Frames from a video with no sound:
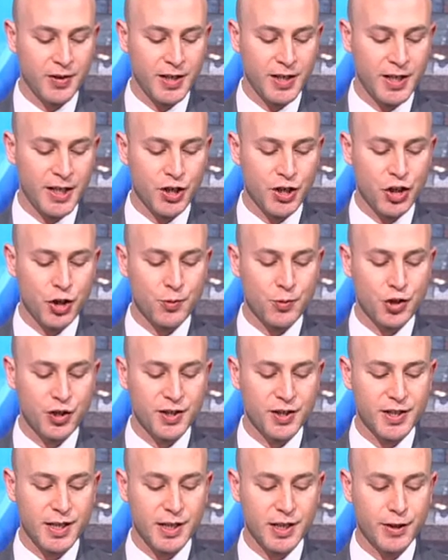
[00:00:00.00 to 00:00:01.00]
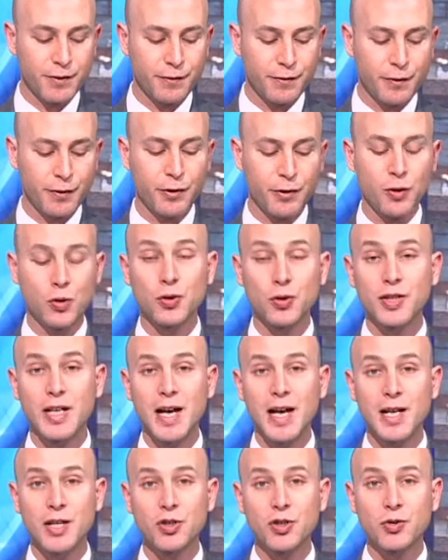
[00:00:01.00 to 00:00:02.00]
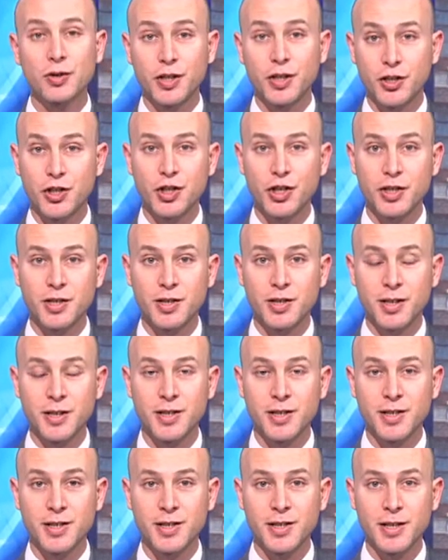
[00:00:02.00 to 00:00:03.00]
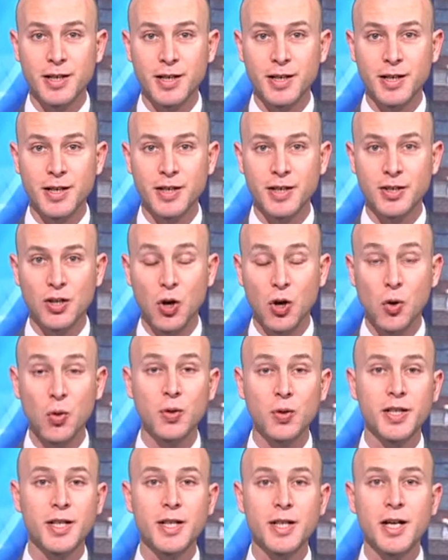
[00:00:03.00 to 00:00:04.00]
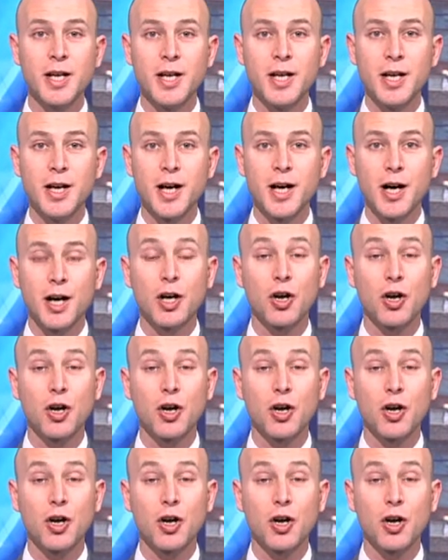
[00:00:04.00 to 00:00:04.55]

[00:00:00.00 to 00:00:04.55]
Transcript: The Egyptian Center for Thought and Strategic Studies is holding a